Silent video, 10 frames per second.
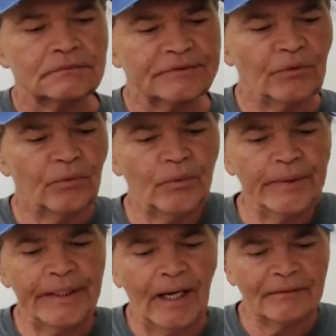So what do
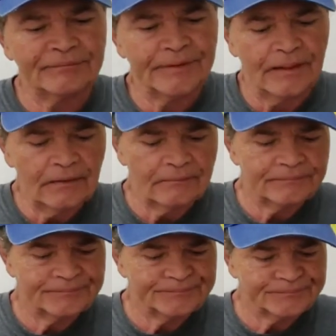we have here?
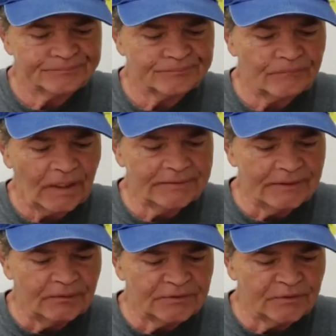I
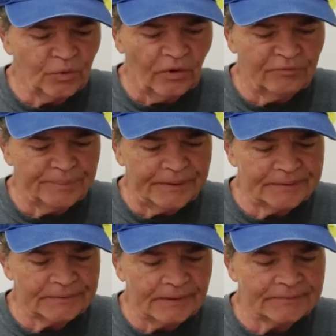said it was a
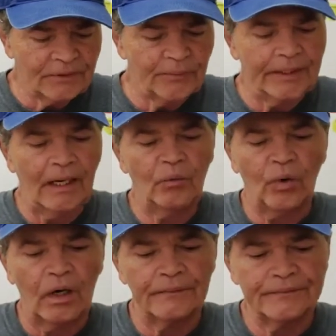12-piece thing. So we got
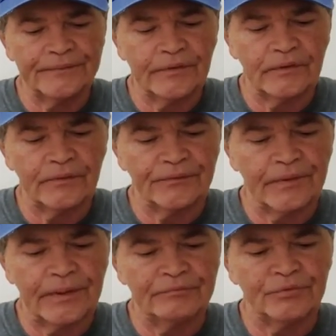1, 2,
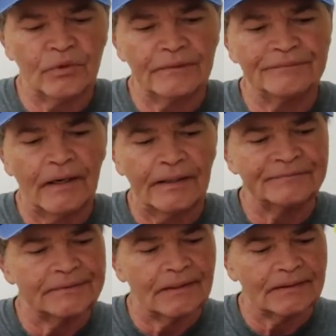3, 4, 5,
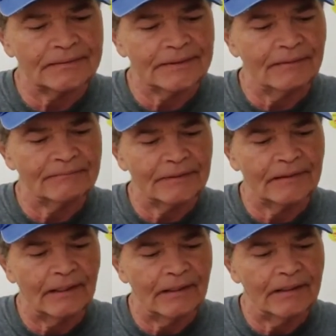6,
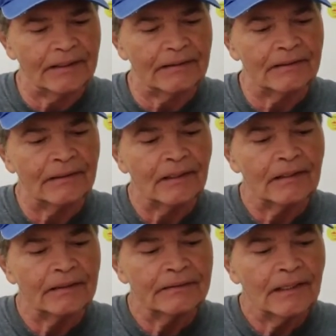7, 8,
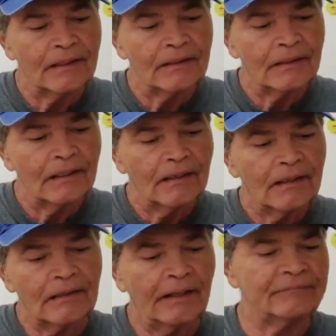
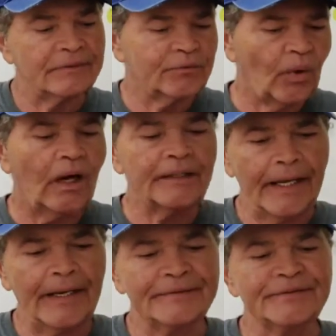11, 12.
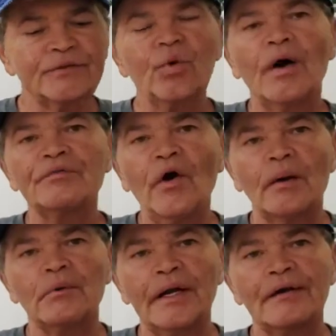Yeah, it's 12
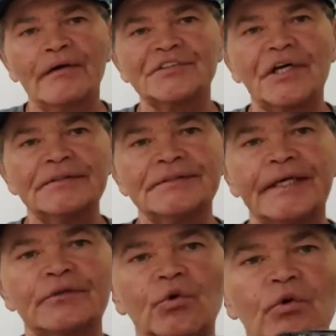carburetor
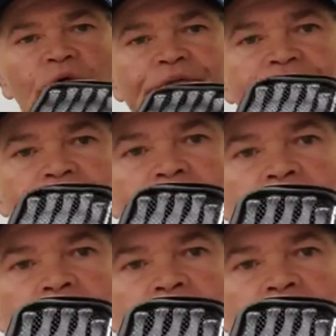adjusting tools.